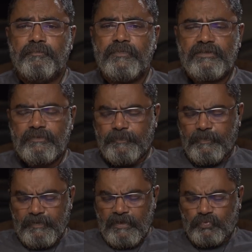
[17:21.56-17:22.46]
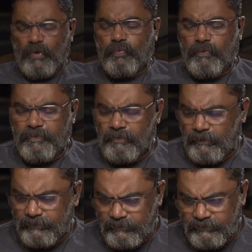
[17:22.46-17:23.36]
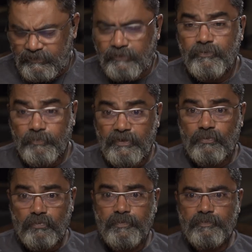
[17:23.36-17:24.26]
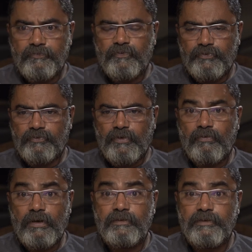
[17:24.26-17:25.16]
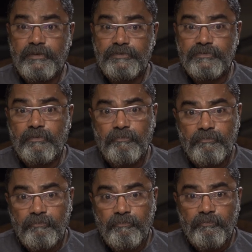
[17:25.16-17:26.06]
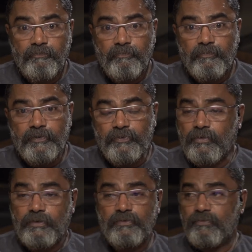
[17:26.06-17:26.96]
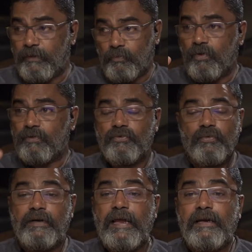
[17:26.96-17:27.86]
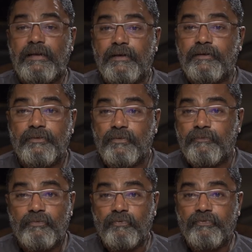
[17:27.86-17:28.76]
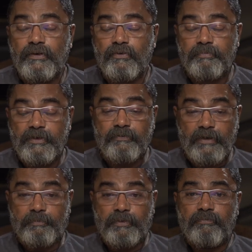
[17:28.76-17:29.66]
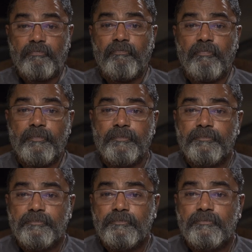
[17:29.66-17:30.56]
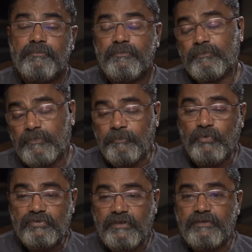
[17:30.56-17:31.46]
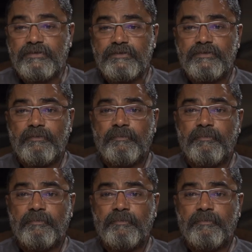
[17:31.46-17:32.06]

Like sometimes people ask, why women are like that? I said, have you been a woman before? Do you know how hard that is? You can walk through an alley and you have no fear of being raped. In most cases.